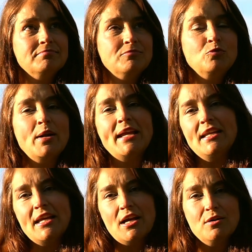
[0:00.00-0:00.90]

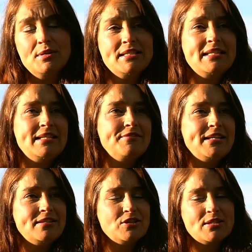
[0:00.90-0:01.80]
radio and
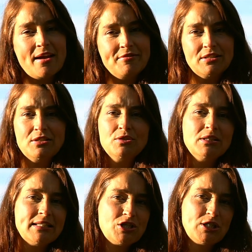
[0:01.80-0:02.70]
TV just having little
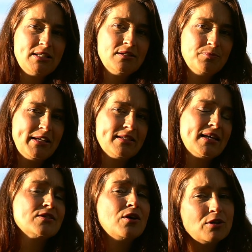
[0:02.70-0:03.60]
glitches, because
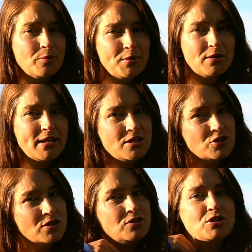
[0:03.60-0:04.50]
that's all
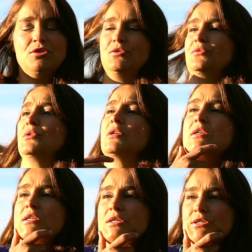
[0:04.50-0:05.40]
communication too.
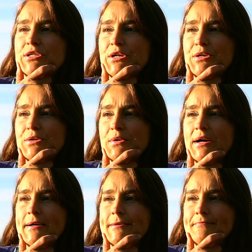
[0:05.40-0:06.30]
So
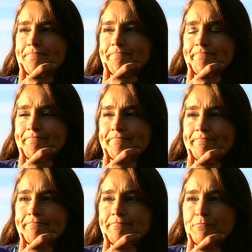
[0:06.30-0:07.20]

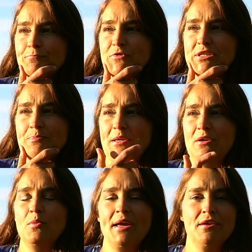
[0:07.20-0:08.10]
just be
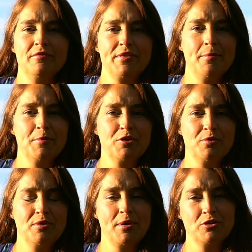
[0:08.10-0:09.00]
aware of that.
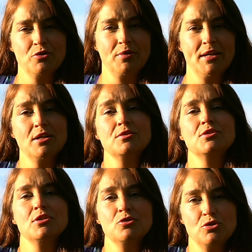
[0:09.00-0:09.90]
Mercury retrograde goes
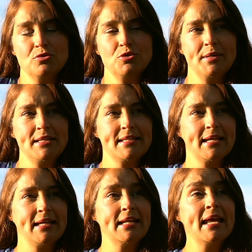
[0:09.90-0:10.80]
till June
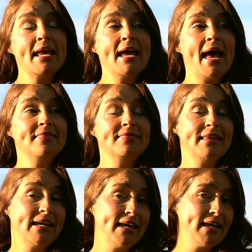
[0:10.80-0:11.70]
22nd. And
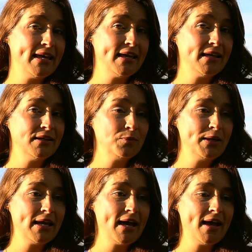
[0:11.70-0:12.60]
then
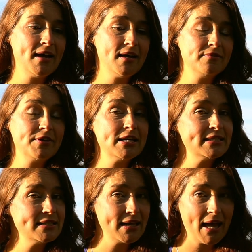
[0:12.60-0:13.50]
we have
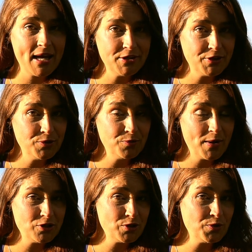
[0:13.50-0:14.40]
Saturn
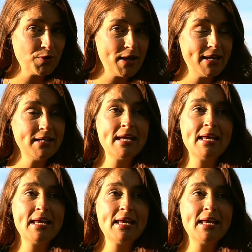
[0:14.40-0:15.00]
retrograde.